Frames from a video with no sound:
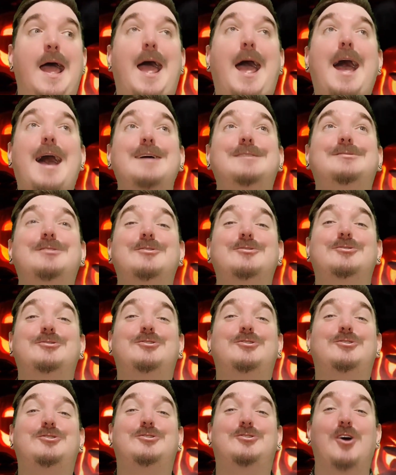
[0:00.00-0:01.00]
has
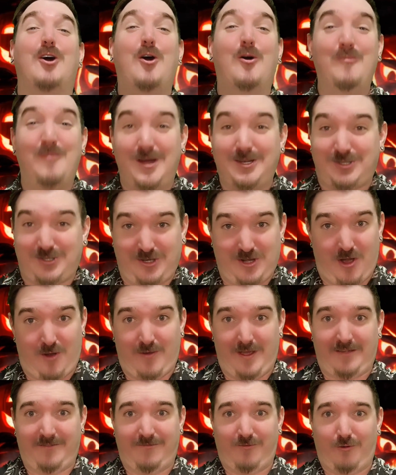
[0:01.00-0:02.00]
so much
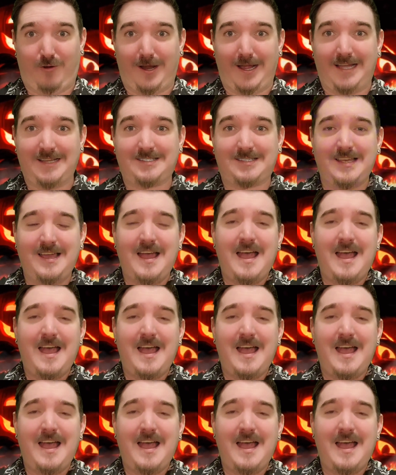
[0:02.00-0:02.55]
going for it,